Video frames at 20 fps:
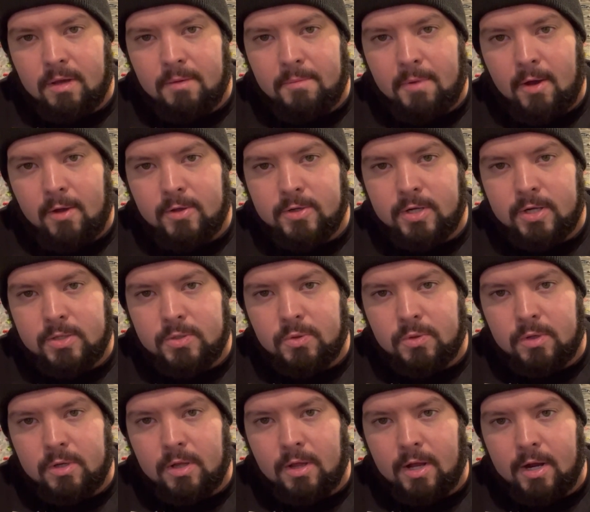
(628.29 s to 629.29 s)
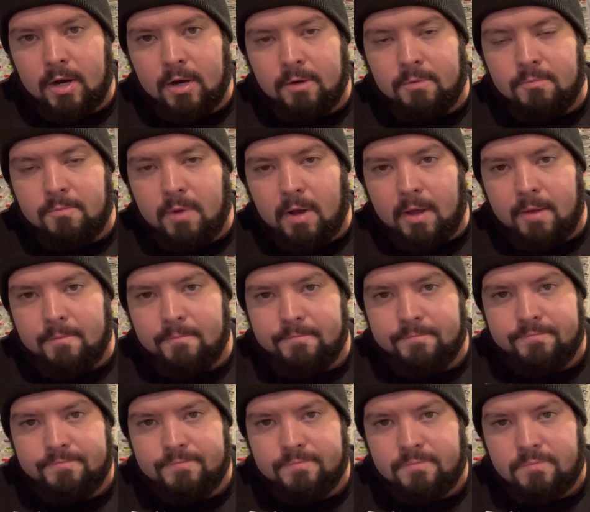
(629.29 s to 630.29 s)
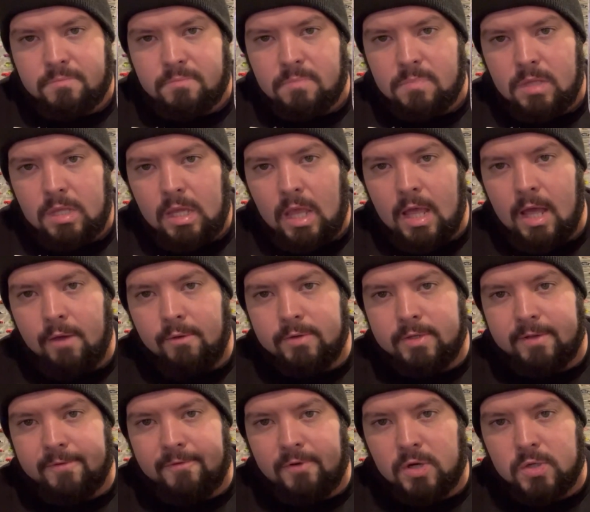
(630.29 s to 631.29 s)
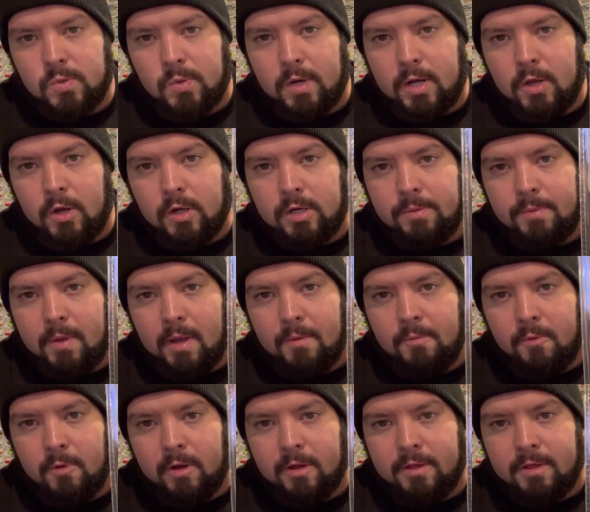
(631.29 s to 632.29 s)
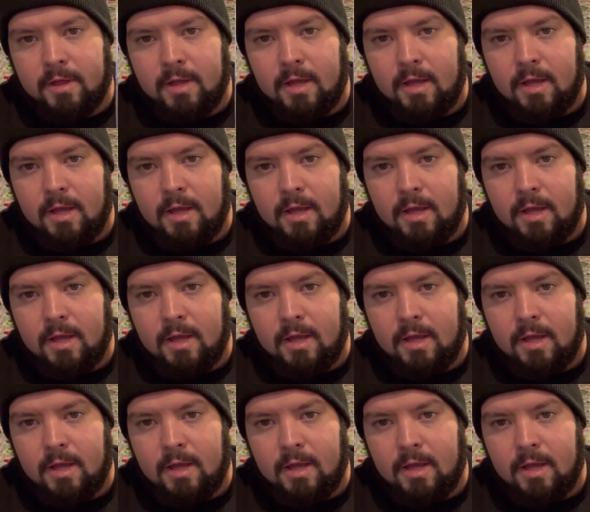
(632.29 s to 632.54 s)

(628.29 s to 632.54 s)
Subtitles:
Apologize for the glare, but it was the first one he hooked me up with.